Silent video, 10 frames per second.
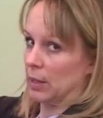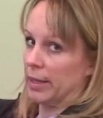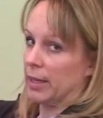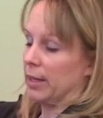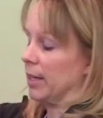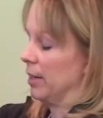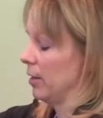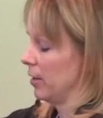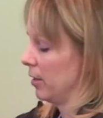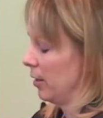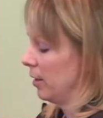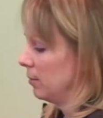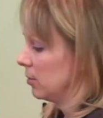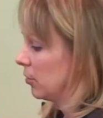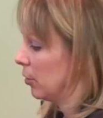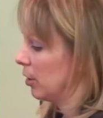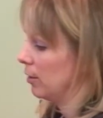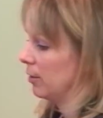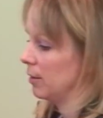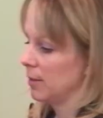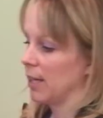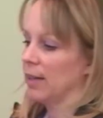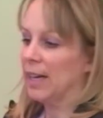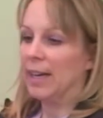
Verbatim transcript: Good, then arc your arms forward, lower them down.